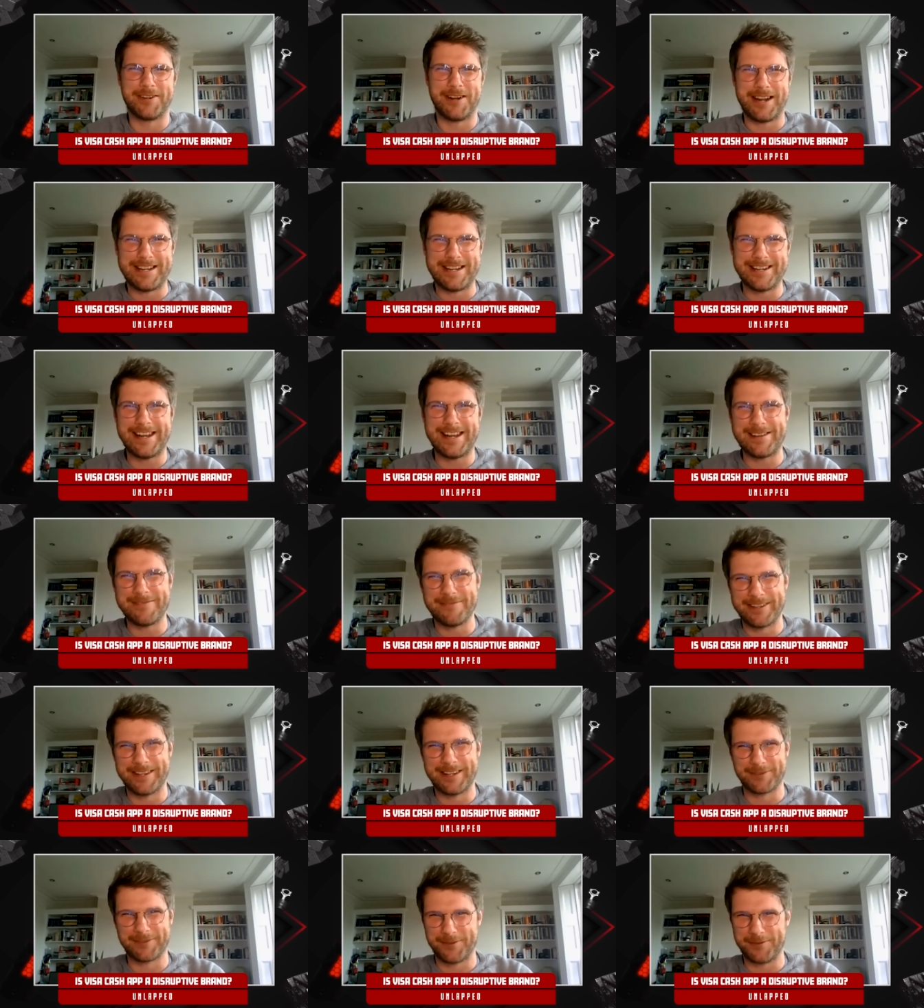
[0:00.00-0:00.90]
great name
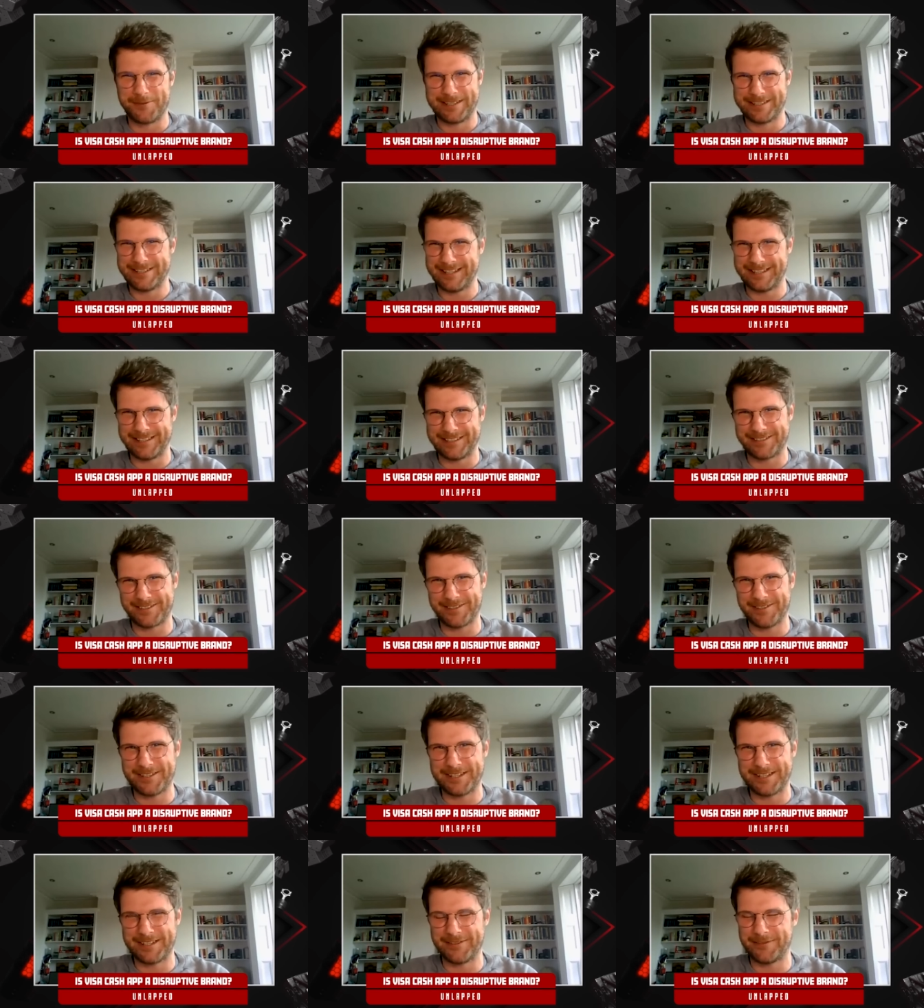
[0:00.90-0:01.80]
and that's what we intended to
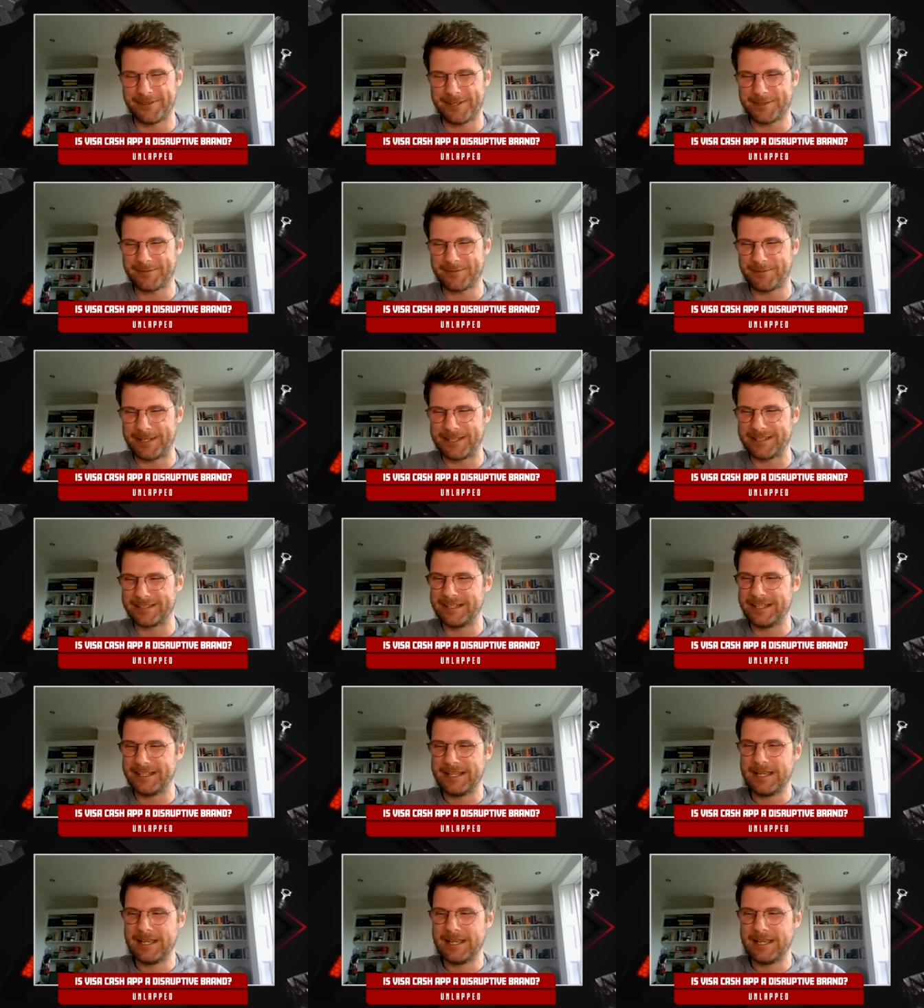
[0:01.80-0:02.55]
call it in the first place.